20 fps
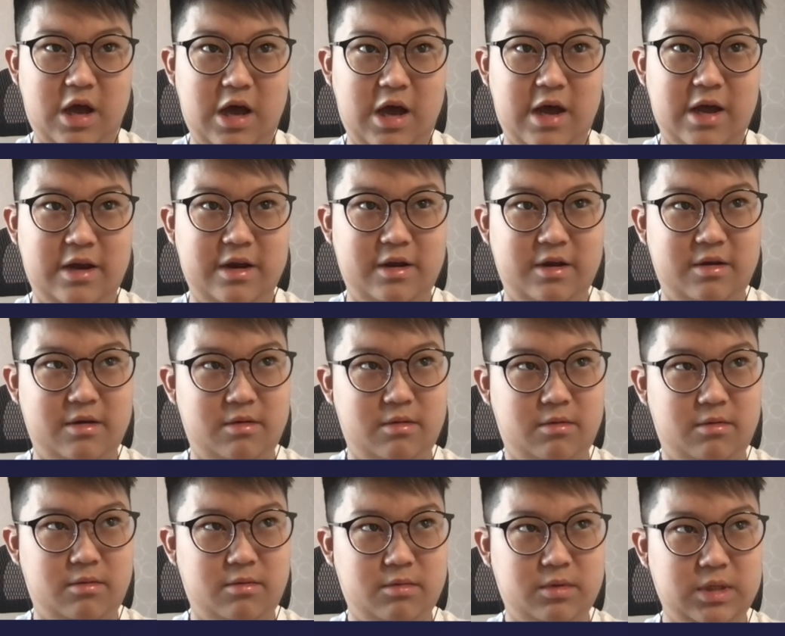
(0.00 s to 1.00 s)

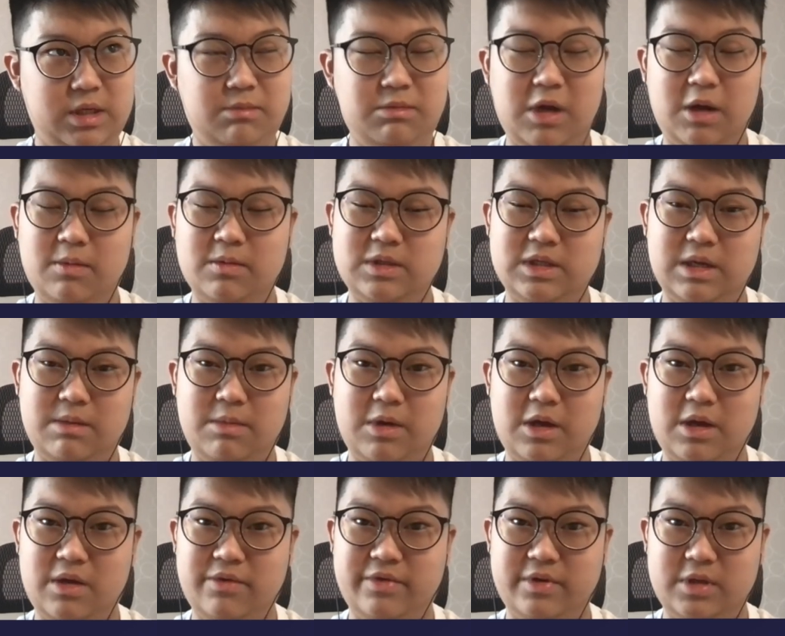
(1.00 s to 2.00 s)
And sometimes they
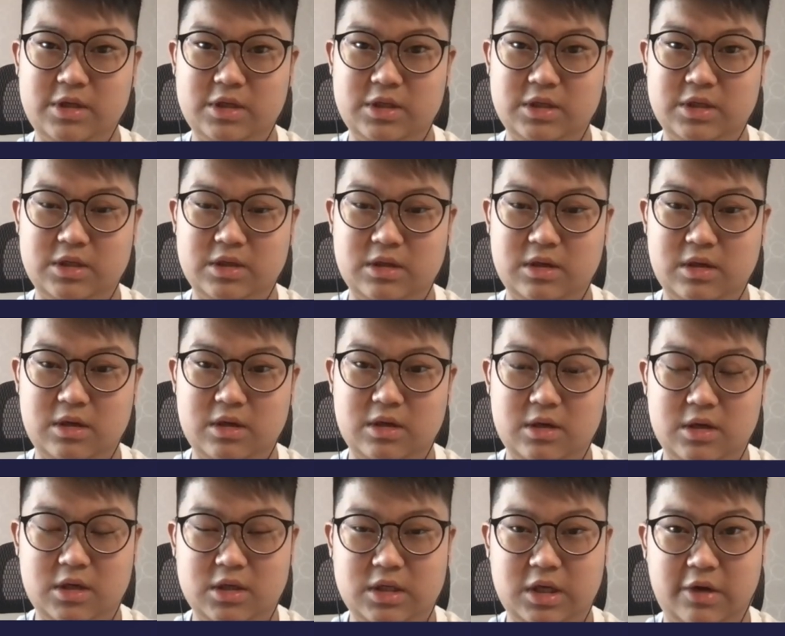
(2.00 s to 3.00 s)
may even
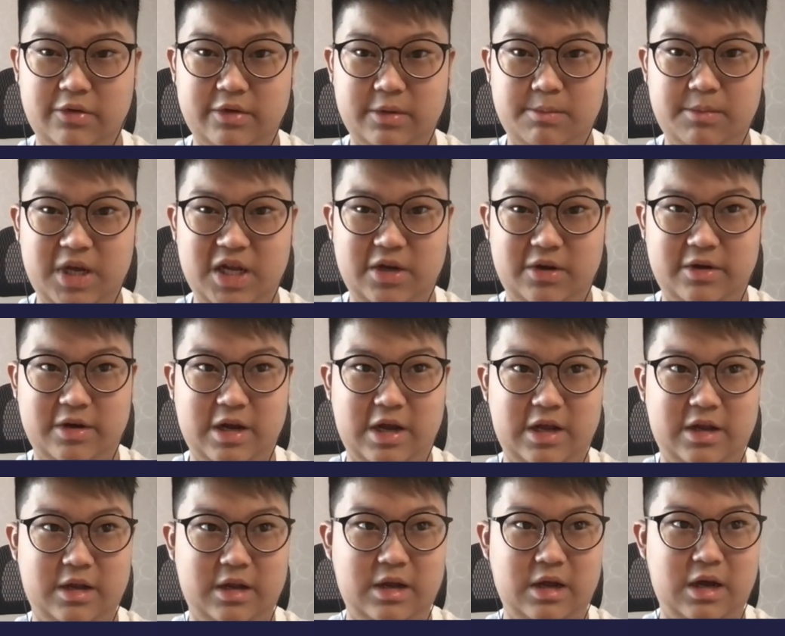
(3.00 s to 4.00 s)
solve them better
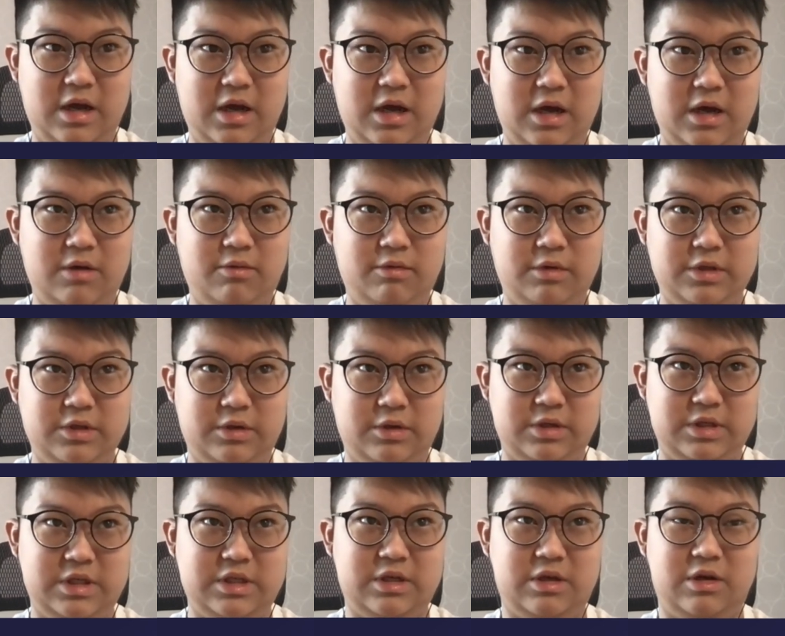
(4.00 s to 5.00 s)
than uh,
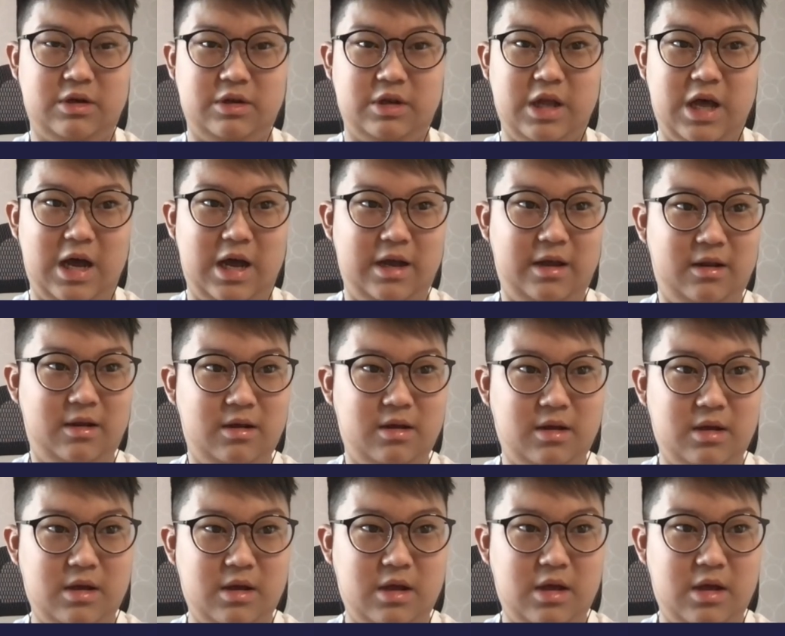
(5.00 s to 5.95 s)
resources online.